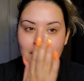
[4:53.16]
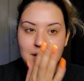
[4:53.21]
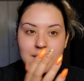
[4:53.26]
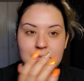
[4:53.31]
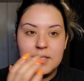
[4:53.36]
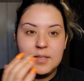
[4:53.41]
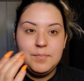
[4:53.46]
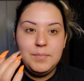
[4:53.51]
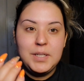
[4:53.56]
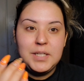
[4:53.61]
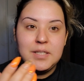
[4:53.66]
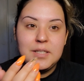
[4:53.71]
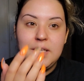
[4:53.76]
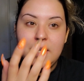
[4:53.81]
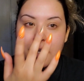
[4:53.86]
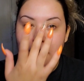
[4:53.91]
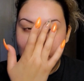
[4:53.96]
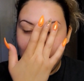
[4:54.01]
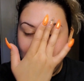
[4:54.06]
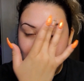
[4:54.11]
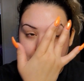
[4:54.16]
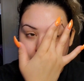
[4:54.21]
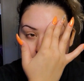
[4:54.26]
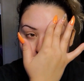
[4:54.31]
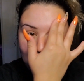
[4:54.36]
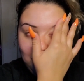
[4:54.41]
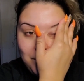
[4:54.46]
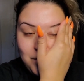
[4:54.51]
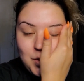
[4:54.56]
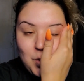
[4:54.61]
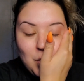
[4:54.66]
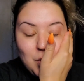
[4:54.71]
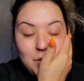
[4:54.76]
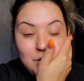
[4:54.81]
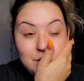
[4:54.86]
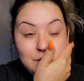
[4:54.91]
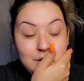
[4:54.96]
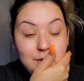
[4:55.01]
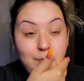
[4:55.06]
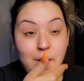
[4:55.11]
it smells like, you know those
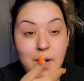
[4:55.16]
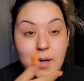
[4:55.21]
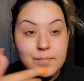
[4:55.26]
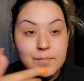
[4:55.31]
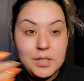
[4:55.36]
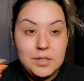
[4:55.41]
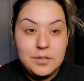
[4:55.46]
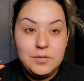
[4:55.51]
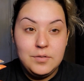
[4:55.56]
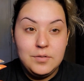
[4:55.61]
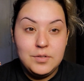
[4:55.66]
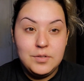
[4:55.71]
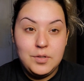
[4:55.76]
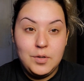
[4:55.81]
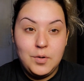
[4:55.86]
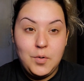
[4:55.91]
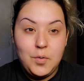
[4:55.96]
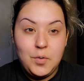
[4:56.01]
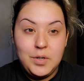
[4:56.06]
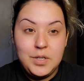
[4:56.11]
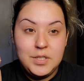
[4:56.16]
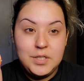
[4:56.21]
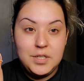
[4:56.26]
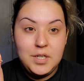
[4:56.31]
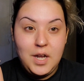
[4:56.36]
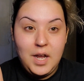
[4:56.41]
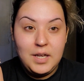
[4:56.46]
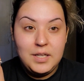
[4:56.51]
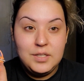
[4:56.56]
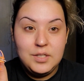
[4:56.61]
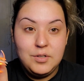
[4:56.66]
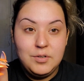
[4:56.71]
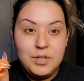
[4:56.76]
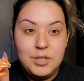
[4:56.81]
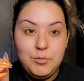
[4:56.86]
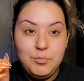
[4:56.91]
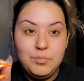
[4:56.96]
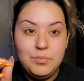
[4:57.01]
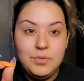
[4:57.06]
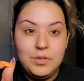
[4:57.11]
orange popsicles, the orange ice
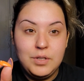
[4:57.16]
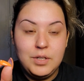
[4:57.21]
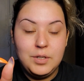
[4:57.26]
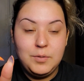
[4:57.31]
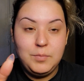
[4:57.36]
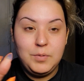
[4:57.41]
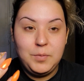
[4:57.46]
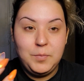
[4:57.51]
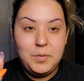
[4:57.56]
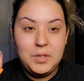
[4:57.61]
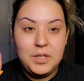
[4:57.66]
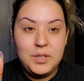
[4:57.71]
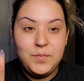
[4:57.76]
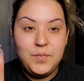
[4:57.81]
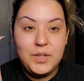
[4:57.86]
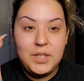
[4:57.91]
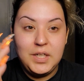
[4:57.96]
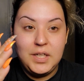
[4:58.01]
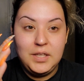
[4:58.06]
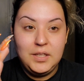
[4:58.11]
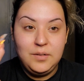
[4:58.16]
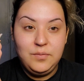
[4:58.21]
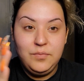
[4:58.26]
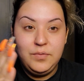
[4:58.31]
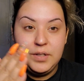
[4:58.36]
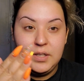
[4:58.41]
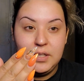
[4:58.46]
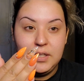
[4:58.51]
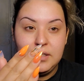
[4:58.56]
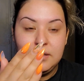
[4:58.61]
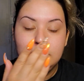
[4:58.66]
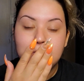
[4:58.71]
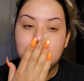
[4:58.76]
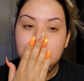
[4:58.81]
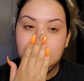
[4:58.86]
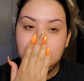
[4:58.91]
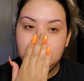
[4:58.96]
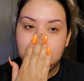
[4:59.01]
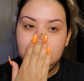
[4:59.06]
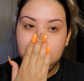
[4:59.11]
cream, the one with the vanilla filling?
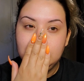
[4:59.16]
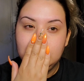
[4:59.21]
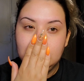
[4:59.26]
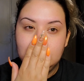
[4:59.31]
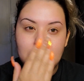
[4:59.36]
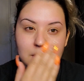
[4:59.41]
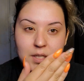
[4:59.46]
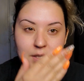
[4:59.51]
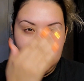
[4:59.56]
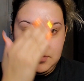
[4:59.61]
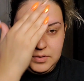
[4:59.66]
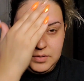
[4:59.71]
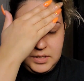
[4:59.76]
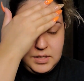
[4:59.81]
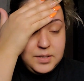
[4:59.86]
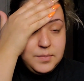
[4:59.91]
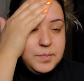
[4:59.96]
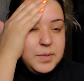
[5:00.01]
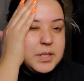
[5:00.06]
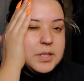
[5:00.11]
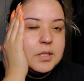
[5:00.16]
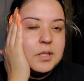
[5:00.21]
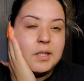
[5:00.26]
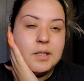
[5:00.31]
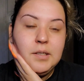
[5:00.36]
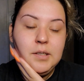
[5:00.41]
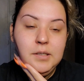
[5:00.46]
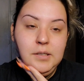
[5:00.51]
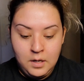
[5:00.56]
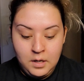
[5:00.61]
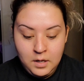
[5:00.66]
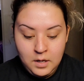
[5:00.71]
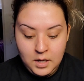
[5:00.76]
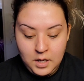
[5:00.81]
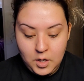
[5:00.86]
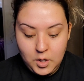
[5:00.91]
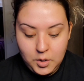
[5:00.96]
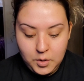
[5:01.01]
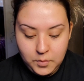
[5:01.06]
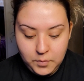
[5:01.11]
That's what it smells like.
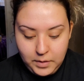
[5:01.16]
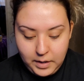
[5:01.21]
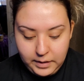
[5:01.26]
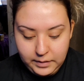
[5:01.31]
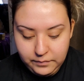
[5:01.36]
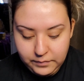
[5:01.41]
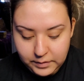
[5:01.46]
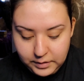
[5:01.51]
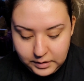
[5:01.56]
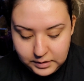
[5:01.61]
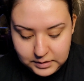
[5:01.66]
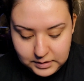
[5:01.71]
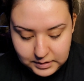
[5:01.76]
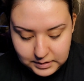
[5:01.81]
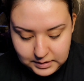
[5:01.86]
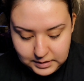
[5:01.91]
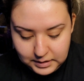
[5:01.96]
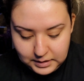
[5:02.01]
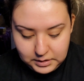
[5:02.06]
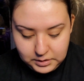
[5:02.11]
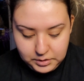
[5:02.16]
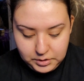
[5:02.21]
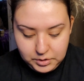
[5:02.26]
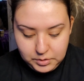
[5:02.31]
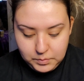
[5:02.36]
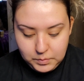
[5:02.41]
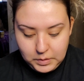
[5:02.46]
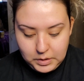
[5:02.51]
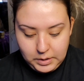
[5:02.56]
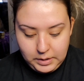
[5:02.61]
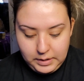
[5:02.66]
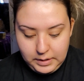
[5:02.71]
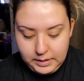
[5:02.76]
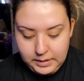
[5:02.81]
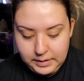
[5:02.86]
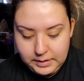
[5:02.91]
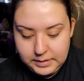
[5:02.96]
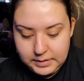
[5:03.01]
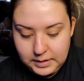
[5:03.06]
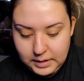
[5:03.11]
Oh, I forgot to tell you
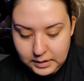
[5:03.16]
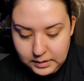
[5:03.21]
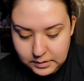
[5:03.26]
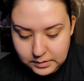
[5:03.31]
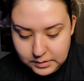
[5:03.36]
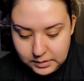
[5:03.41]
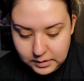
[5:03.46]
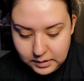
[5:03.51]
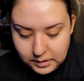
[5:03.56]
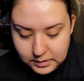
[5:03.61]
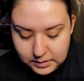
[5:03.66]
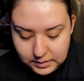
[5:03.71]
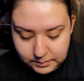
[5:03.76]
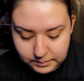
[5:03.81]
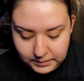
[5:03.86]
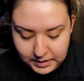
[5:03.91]
guys, I also got some